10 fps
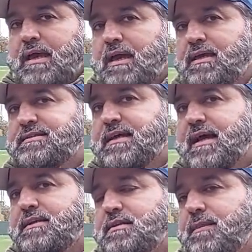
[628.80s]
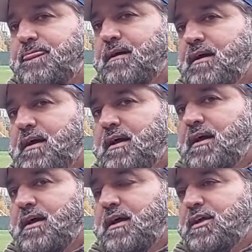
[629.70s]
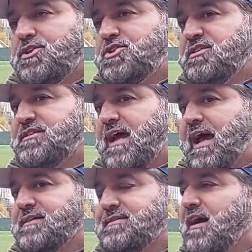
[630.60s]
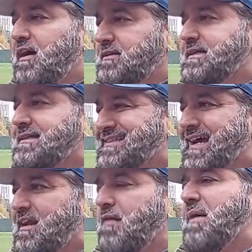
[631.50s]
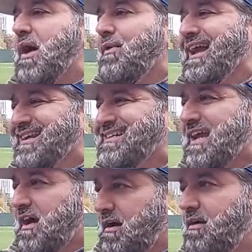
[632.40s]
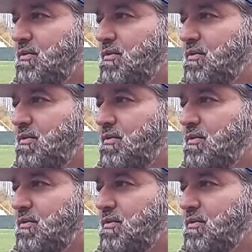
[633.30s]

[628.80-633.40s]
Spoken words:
He said, just as Gandhi said about India